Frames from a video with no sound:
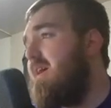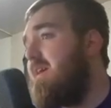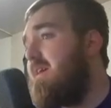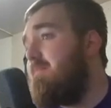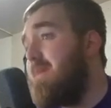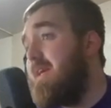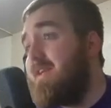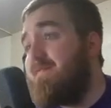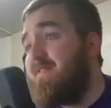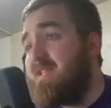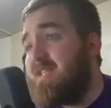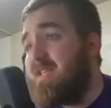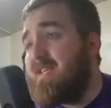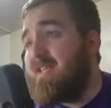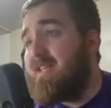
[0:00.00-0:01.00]
Man, if
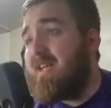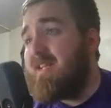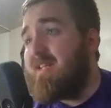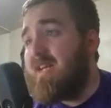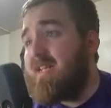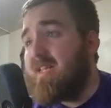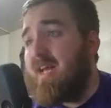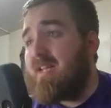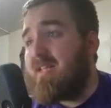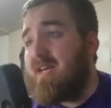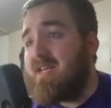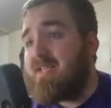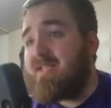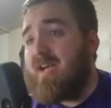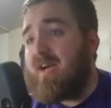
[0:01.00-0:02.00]
it's anything like that
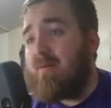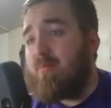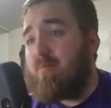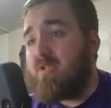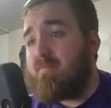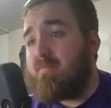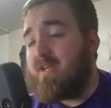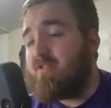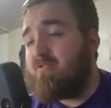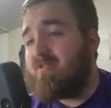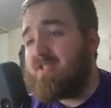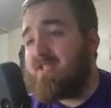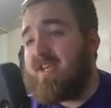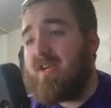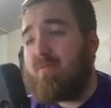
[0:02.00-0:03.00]
last Cowboys
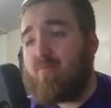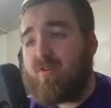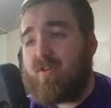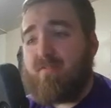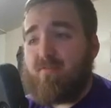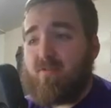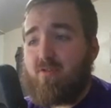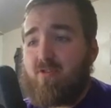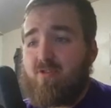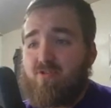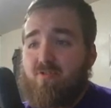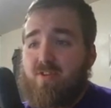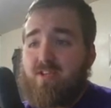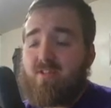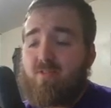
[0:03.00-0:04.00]
Patriots game, we're in for a
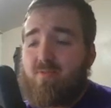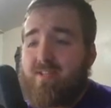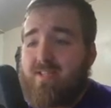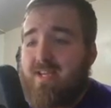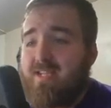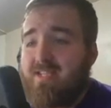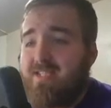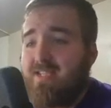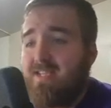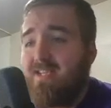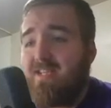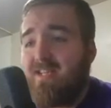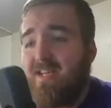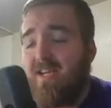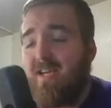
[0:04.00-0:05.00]
treat. The one that had
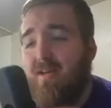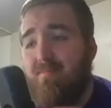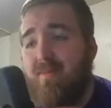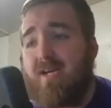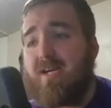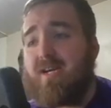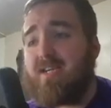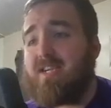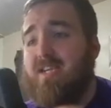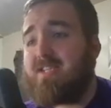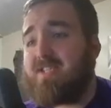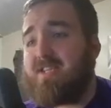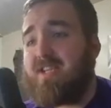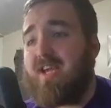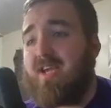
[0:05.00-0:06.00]
CeeDee Lamb catch
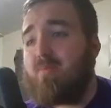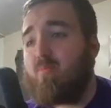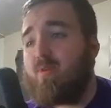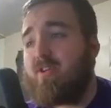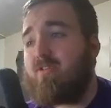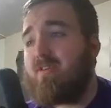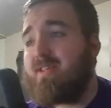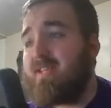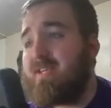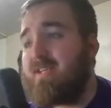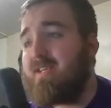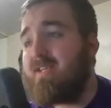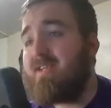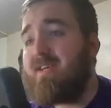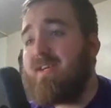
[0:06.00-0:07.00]
the game winner at the
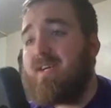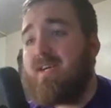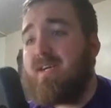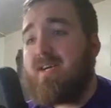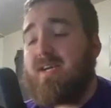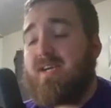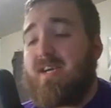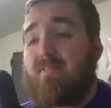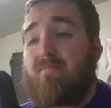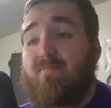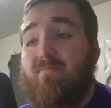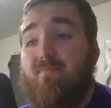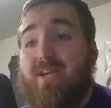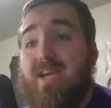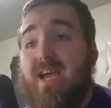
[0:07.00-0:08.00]
end.
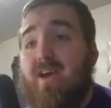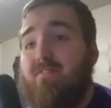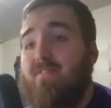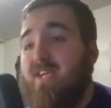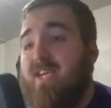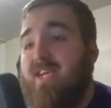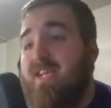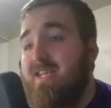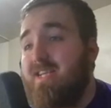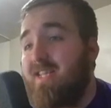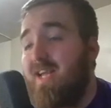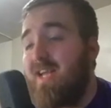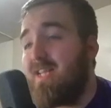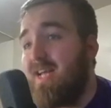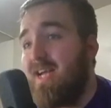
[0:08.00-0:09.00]
If we have
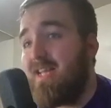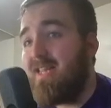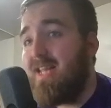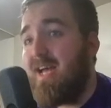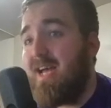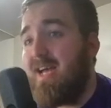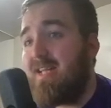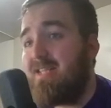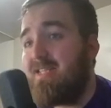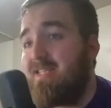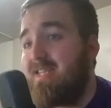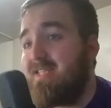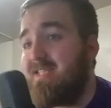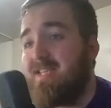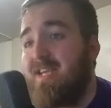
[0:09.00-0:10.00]
anything like that,
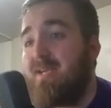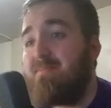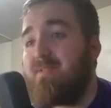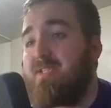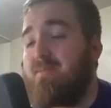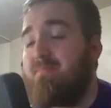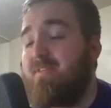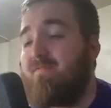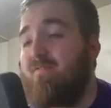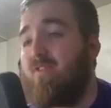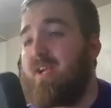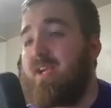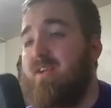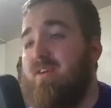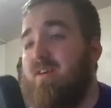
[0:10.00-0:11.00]
this game is going to be
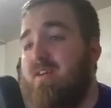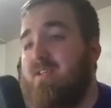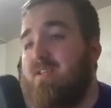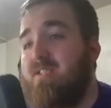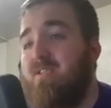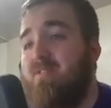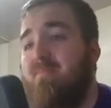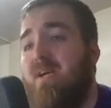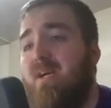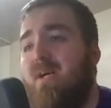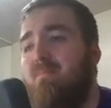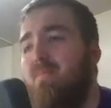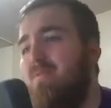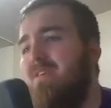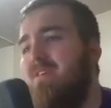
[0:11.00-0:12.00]
freaking awesome.
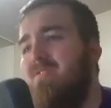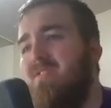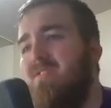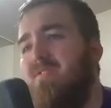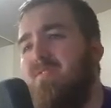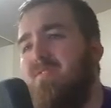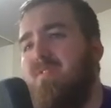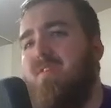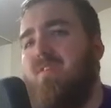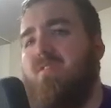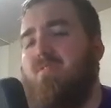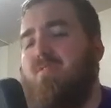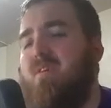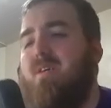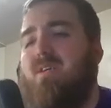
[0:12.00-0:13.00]
But we also don't know